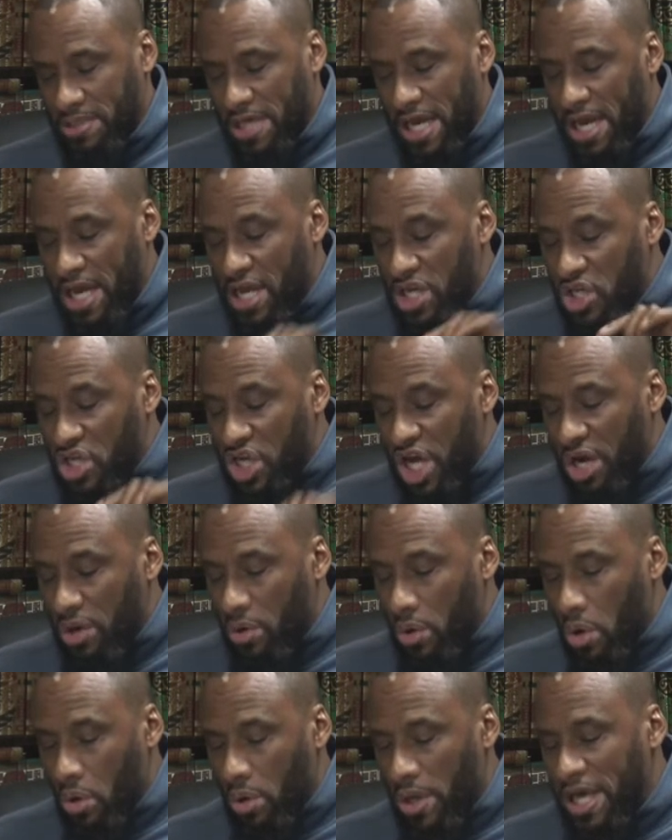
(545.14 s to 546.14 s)
said, in
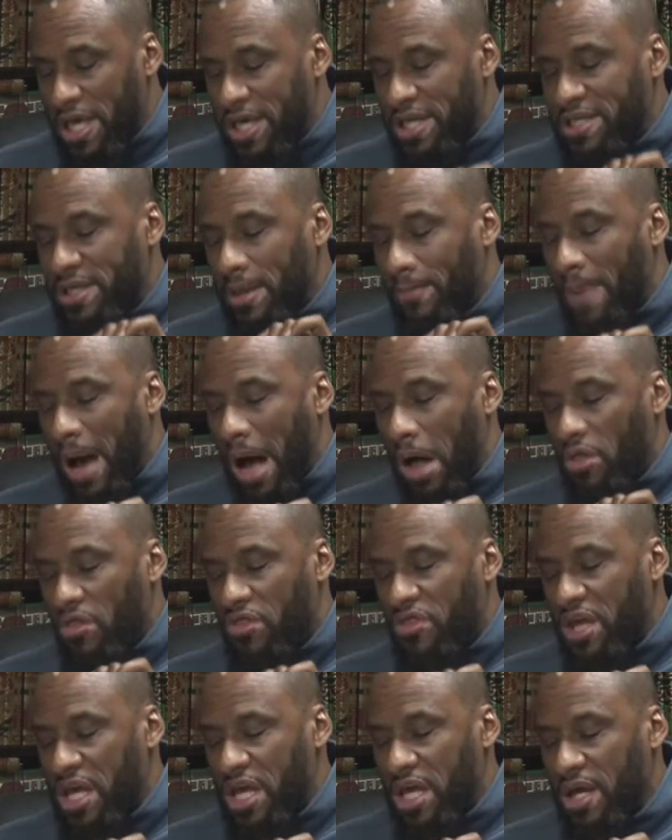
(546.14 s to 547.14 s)
general, it is about
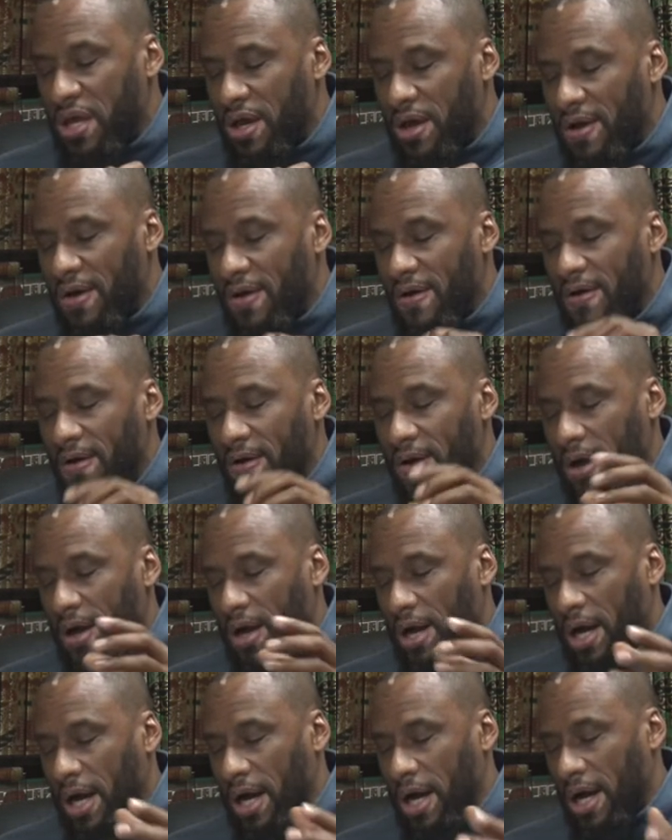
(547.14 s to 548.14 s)
the
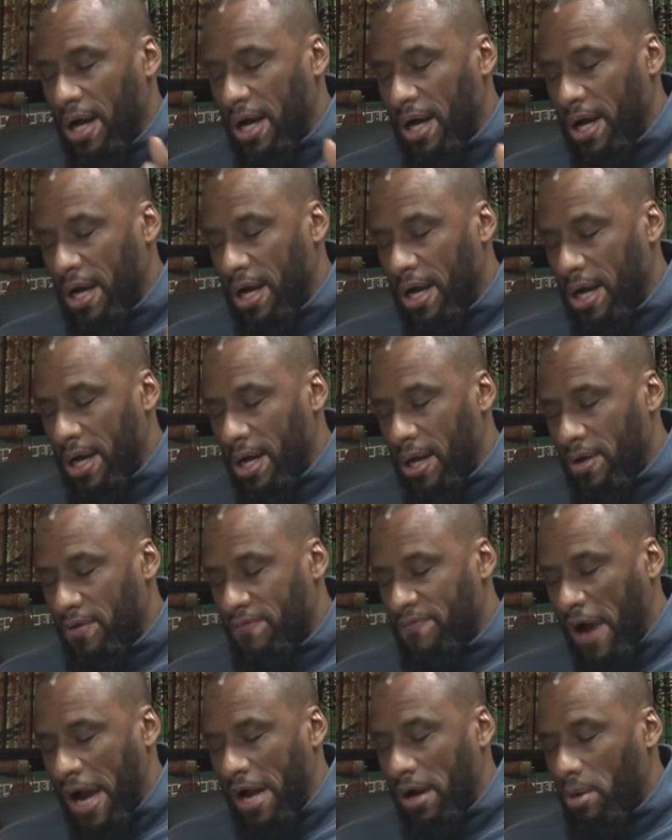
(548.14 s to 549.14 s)
uh,
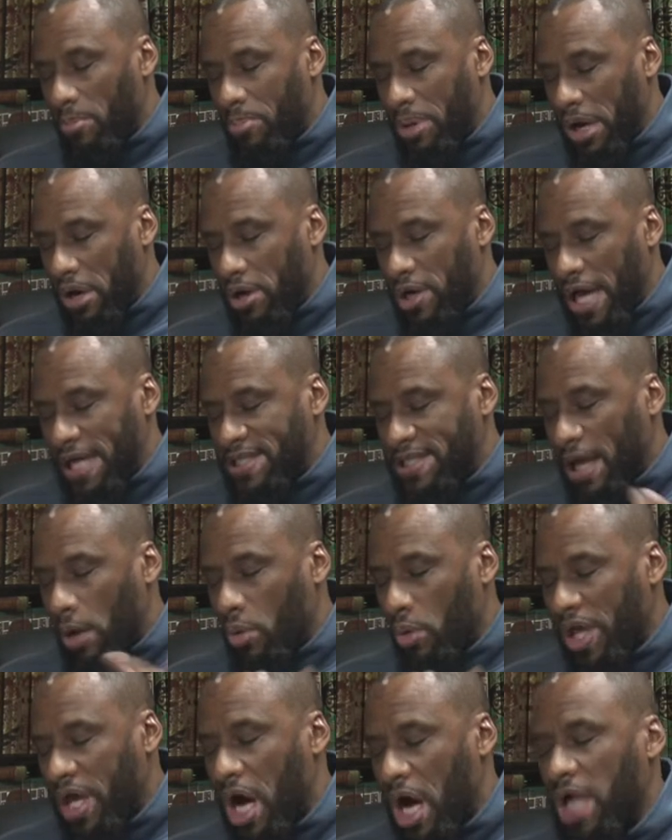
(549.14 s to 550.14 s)
fire in paradise that
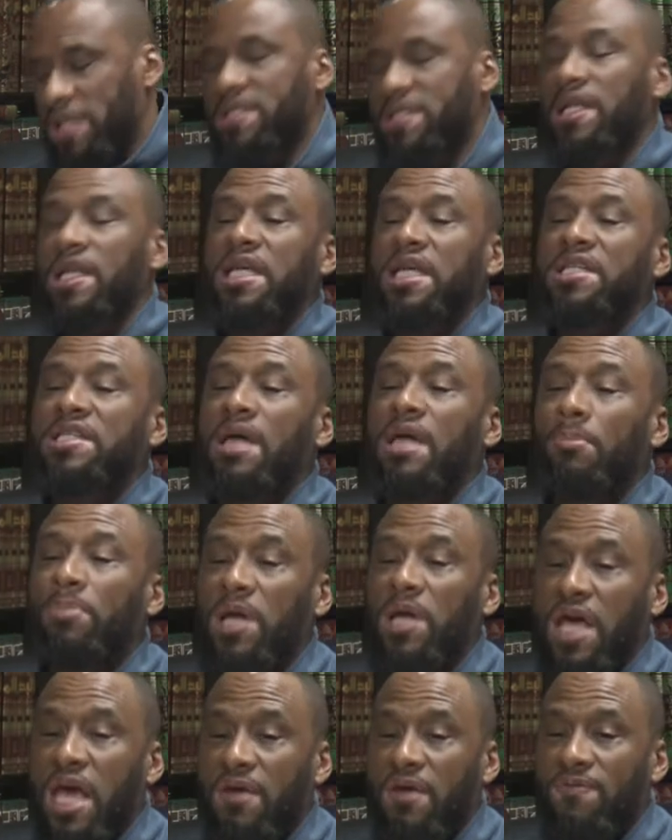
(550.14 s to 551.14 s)
we constantly
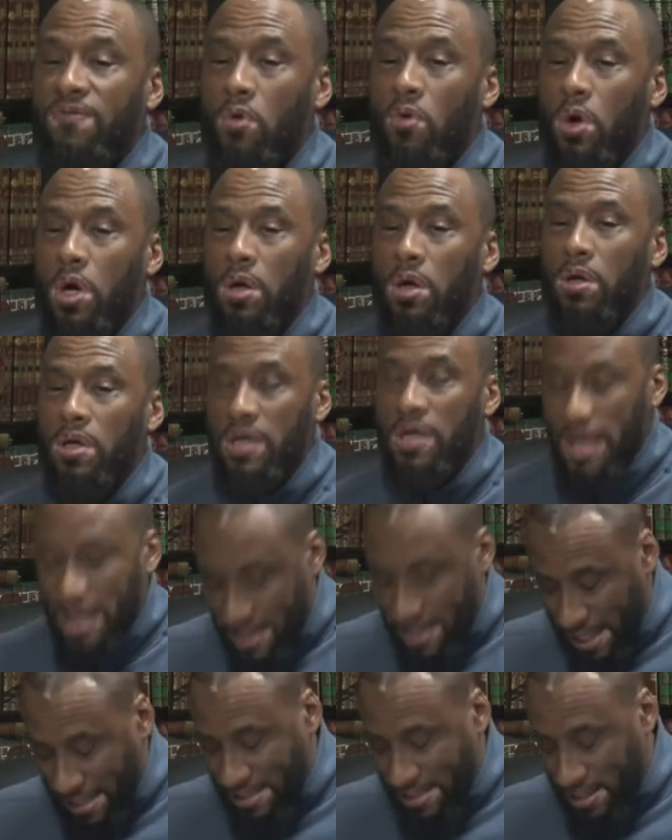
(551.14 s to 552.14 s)
supplicate for.
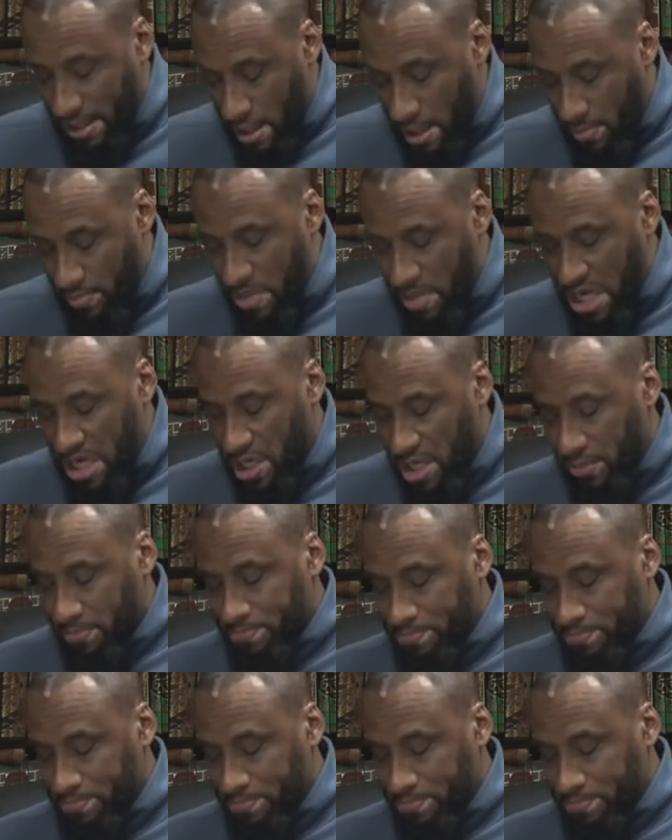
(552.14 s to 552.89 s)
That's the meaning.